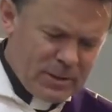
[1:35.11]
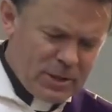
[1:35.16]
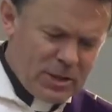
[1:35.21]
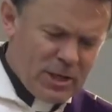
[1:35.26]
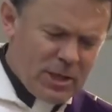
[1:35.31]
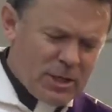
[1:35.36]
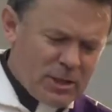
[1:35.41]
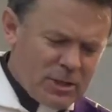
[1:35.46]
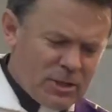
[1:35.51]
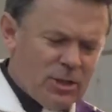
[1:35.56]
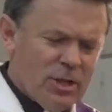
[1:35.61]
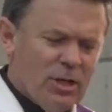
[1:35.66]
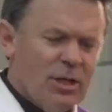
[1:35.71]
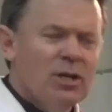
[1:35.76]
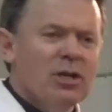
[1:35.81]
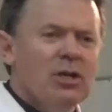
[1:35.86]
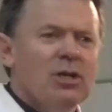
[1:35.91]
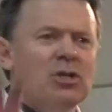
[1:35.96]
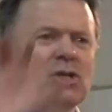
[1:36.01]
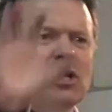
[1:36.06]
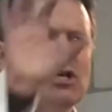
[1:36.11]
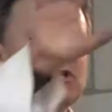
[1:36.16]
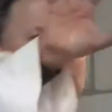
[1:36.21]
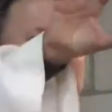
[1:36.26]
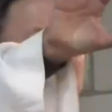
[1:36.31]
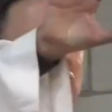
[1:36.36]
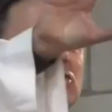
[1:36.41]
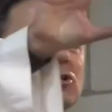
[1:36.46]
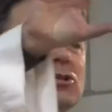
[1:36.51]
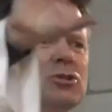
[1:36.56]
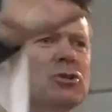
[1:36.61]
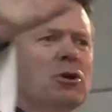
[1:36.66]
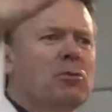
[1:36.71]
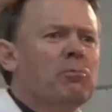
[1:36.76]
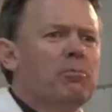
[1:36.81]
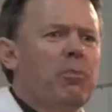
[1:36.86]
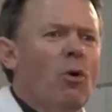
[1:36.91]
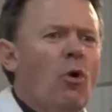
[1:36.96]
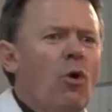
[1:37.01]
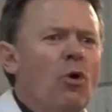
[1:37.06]
It says, "Jesus
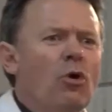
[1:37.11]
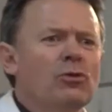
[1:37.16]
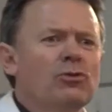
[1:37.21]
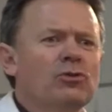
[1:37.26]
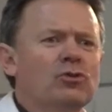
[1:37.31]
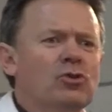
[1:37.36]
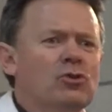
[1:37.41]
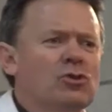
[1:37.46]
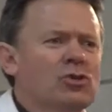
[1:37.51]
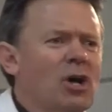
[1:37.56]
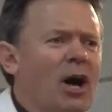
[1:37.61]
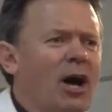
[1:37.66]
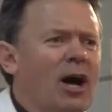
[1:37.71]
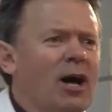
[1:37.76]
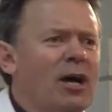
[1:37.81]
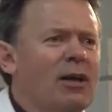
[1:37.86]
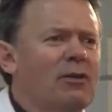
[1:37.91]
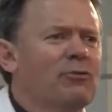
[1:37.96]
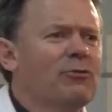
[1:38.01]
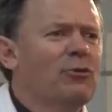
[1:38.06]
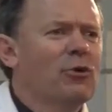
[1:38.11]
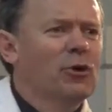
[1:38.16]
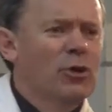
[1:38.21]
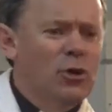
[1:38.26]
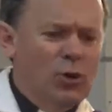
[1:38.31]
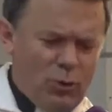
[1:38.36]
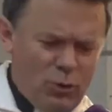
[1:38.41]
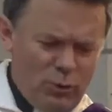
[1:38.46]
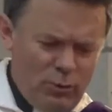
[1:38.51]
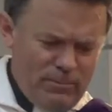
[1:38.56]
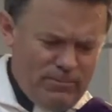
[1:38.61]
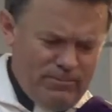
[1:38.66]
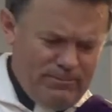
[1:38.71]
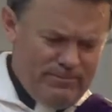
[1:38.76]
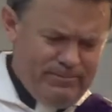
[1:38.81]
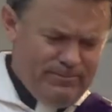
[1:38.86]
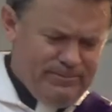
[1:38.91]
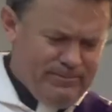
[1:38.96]
born to die for you.